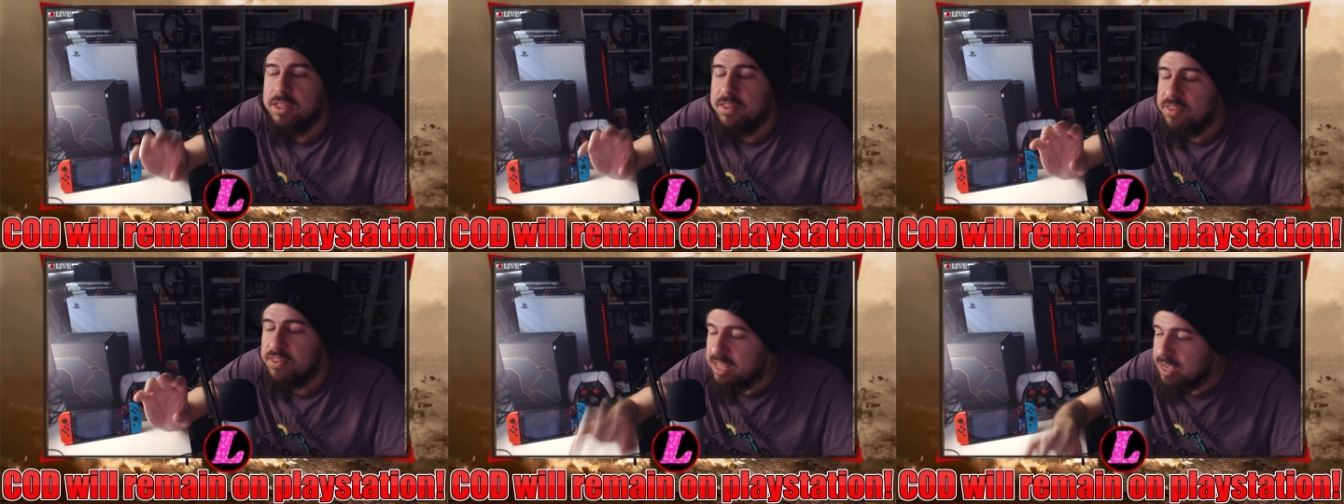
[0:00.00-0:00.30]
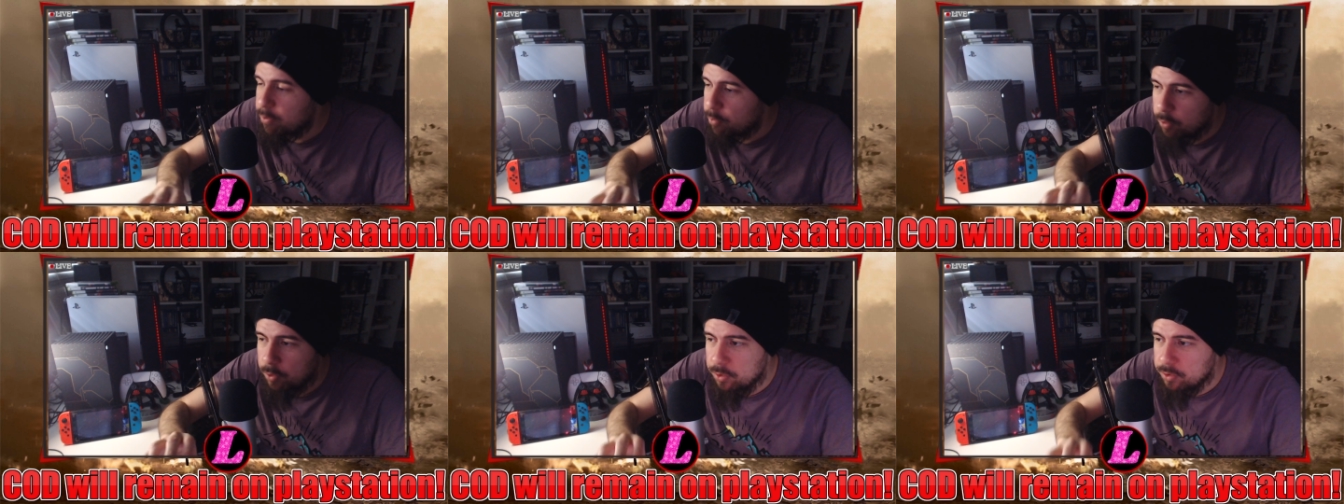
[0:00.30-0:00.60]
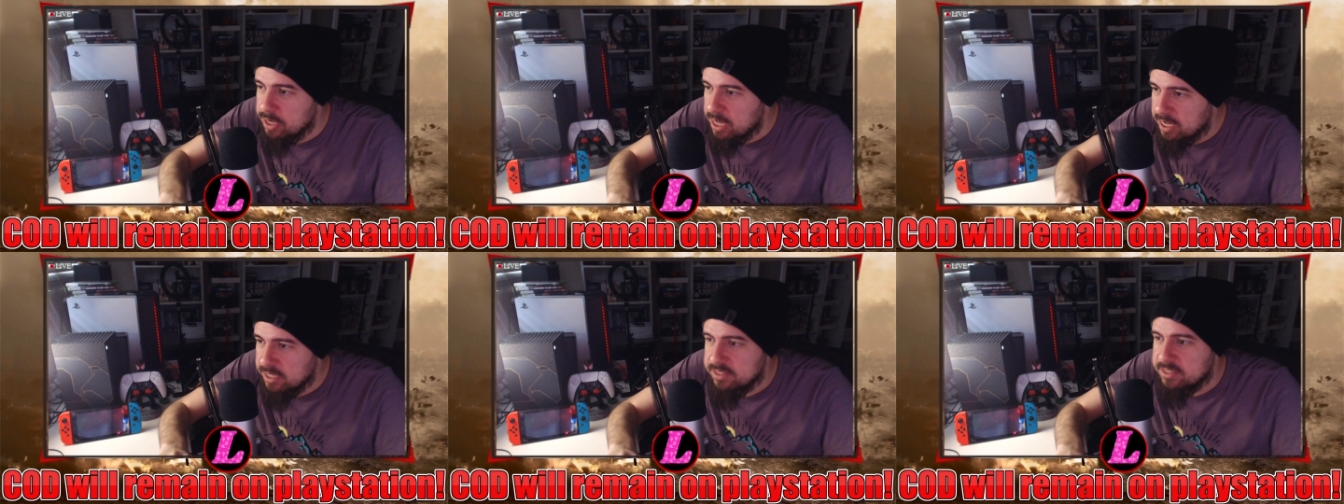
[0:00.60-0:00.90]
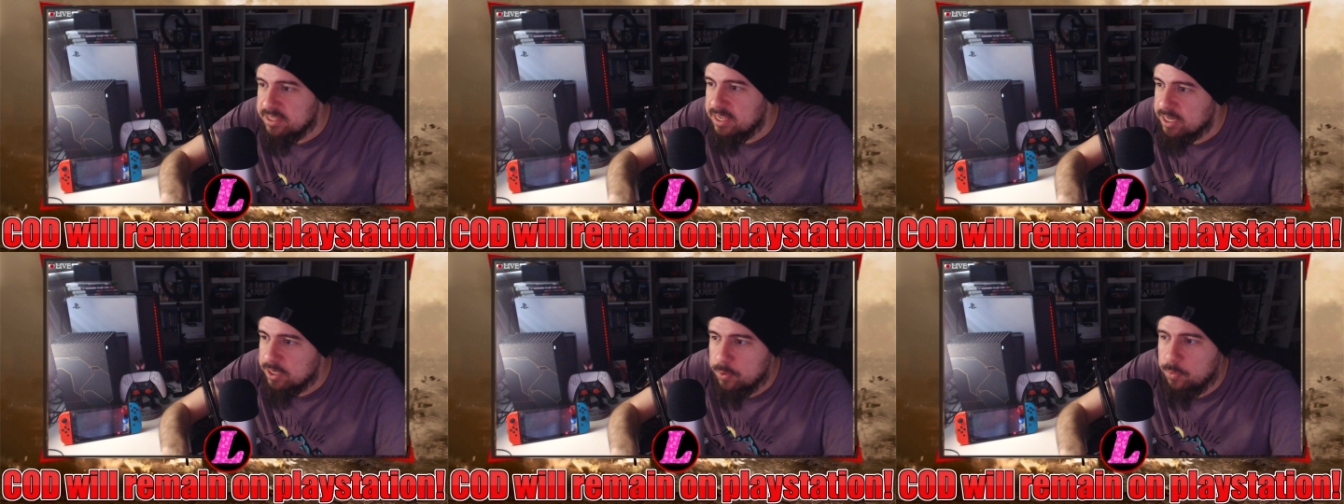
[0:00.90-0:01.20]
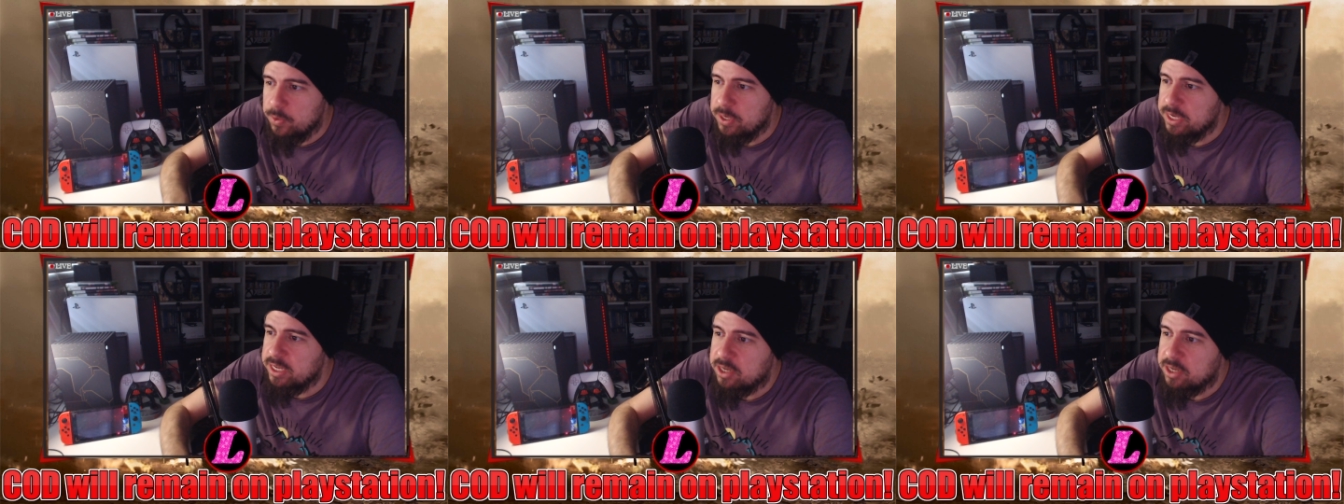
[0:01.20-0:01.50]
They will not take
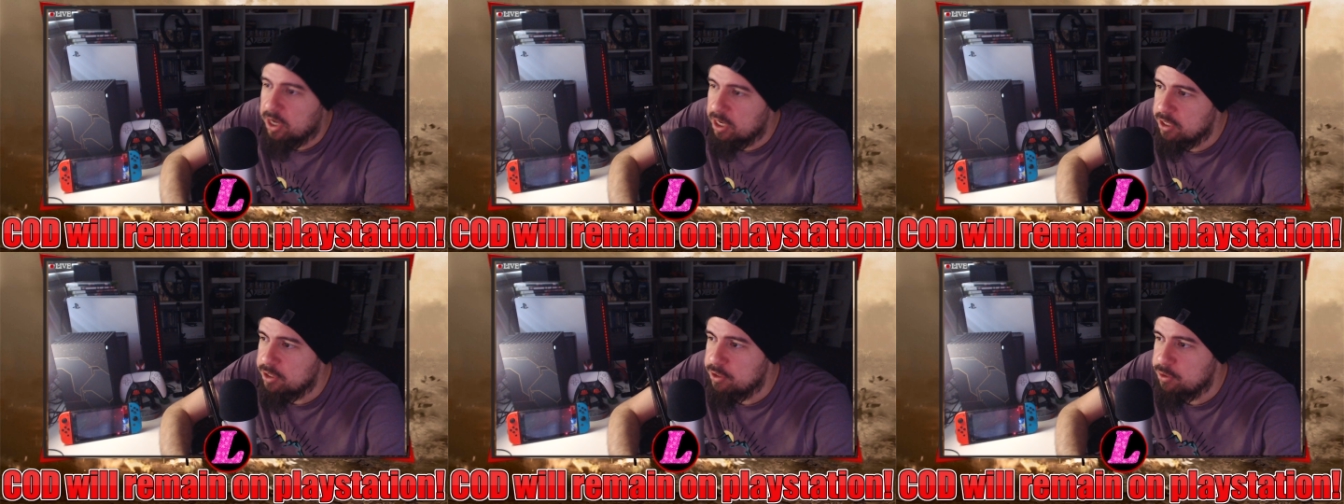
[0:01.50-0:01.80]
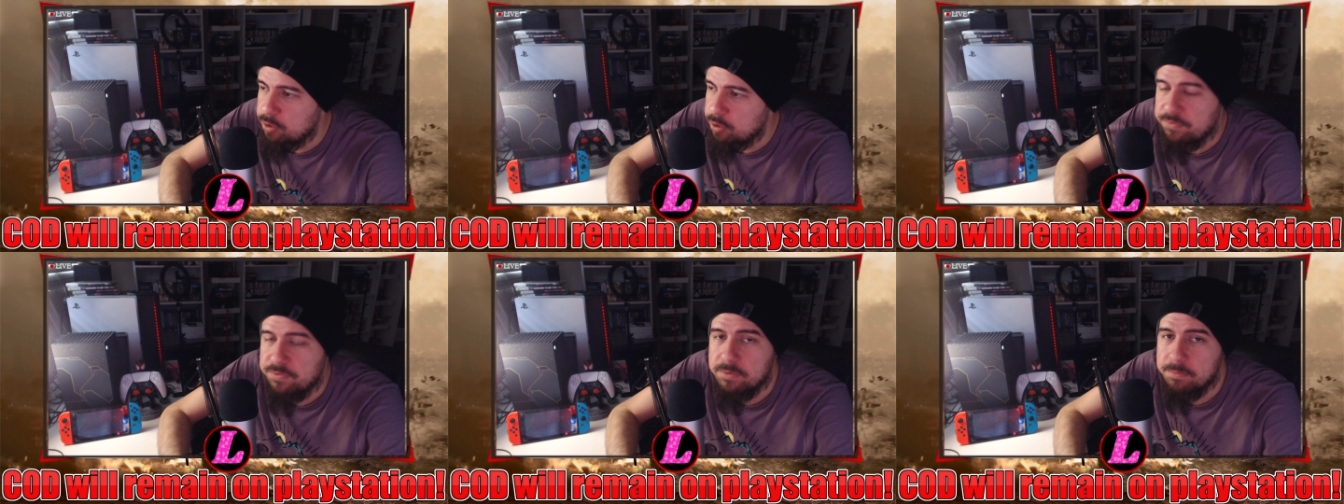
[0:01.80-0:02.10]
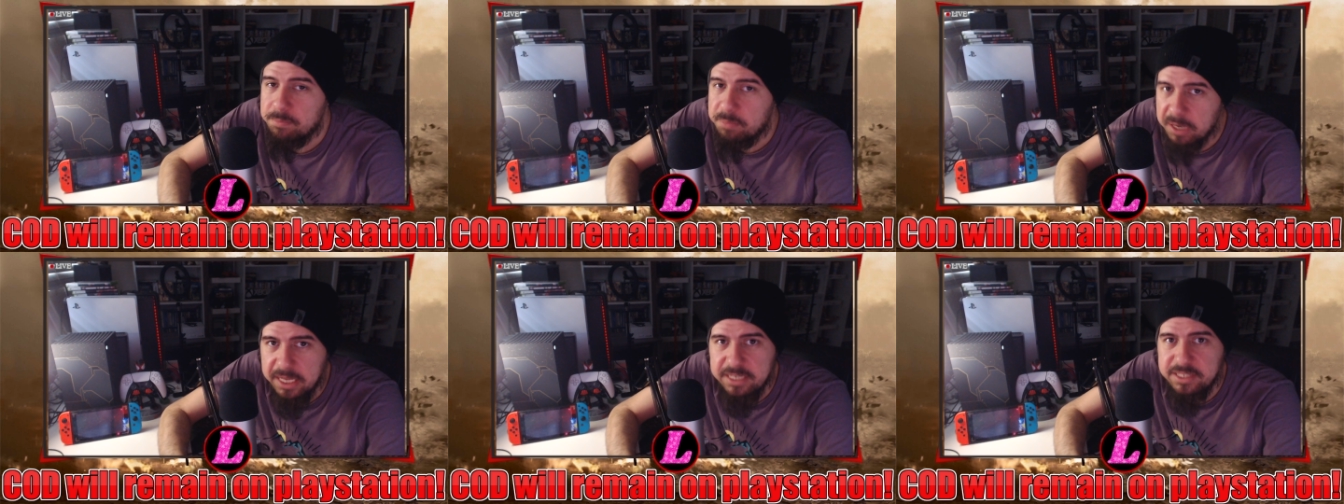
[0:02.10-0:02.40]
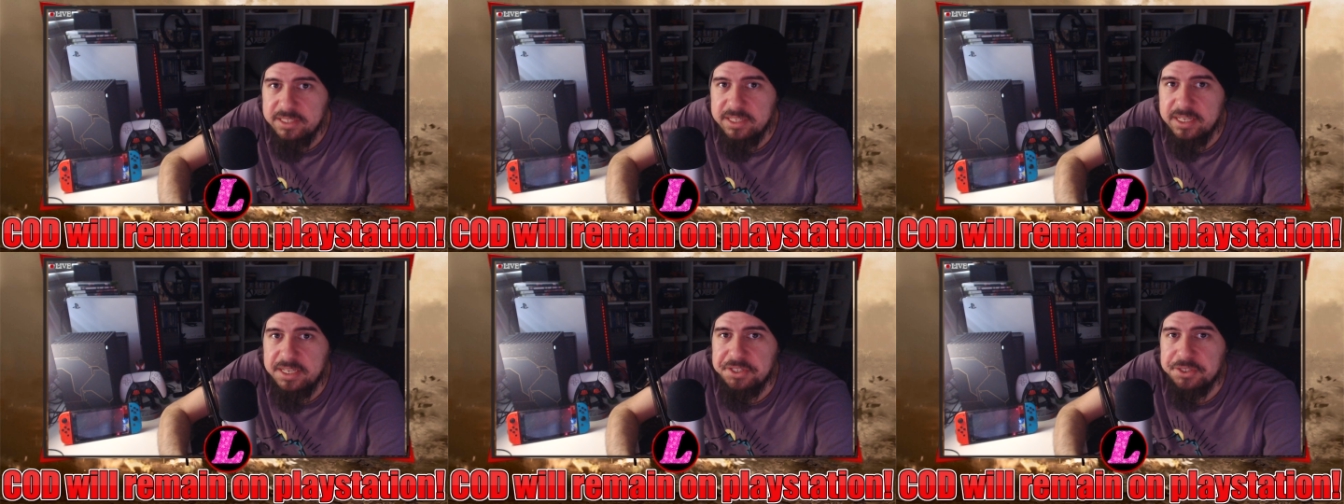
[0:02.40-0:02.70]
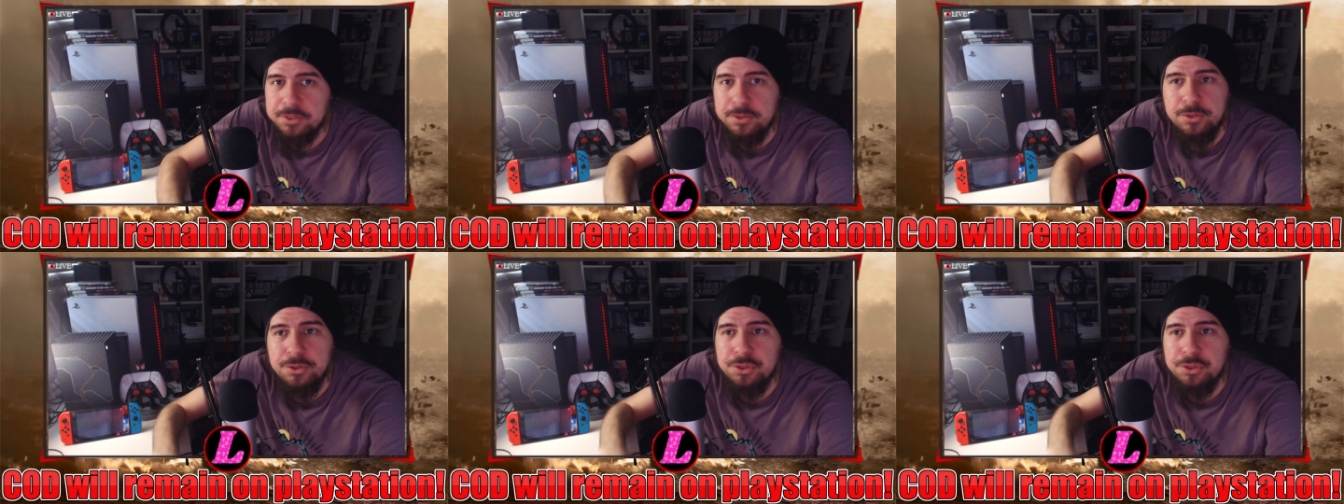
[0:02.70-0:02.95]
away Call of Duty from PlayStation.